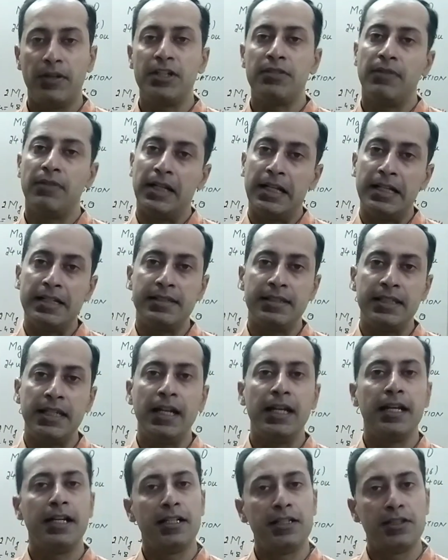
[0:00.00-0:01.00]

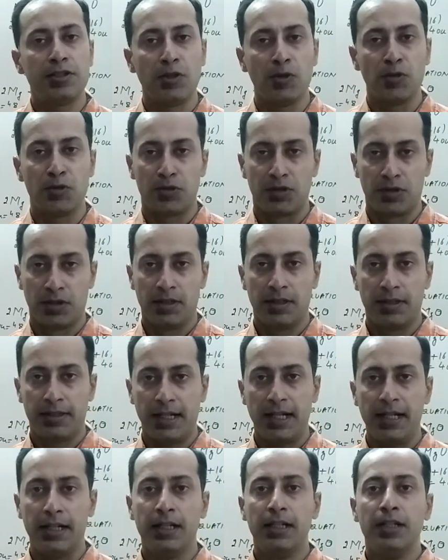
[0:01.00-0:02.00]
valency it is used.
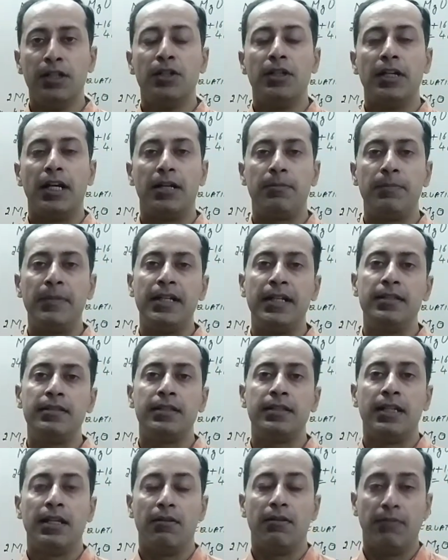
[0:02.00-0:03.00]
Right? It
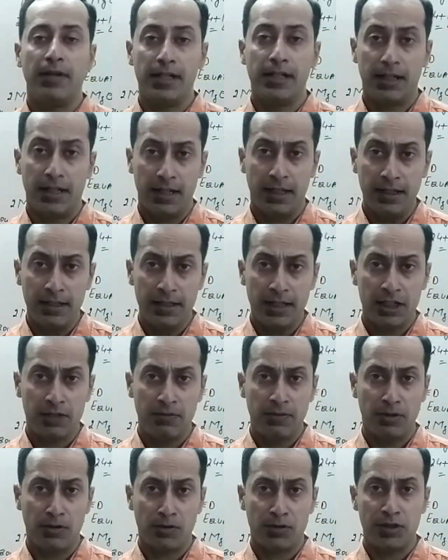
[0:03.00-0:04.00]
means when iron reacts
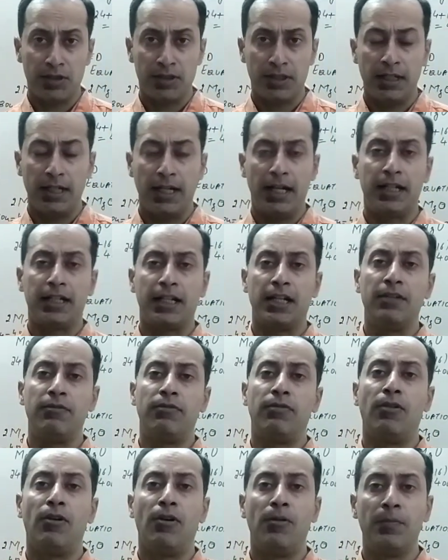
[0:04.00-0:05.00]
with oxygen, it can
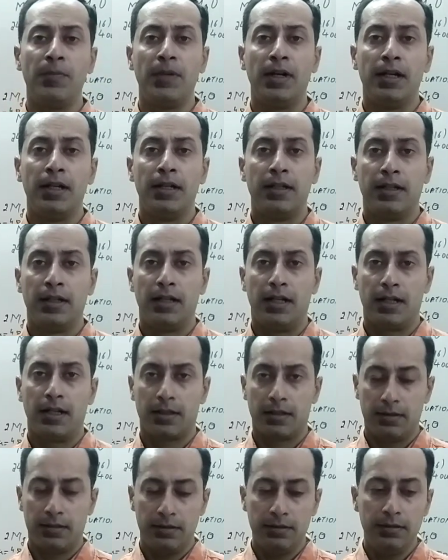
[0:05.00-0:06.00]
form
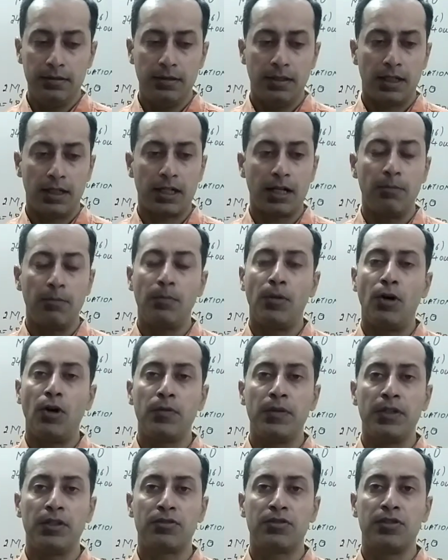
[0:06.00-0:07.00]
a
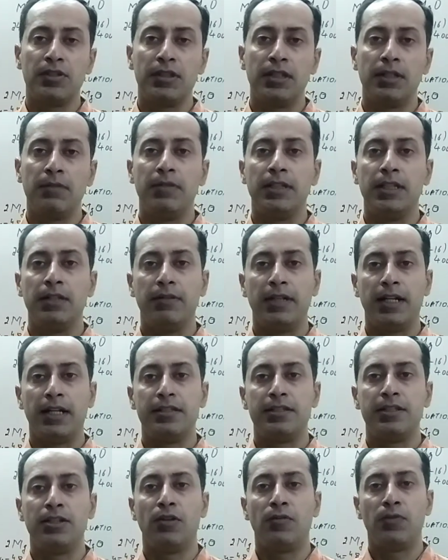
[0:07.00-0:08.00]
compound with oxygen with a
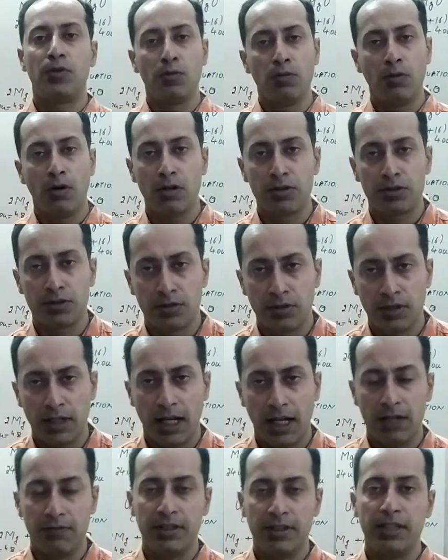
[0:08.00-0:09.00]
valency of 2 also
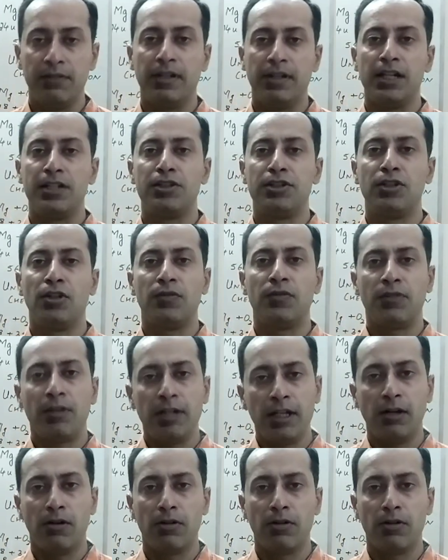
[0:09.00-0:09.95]
and with a valency of 3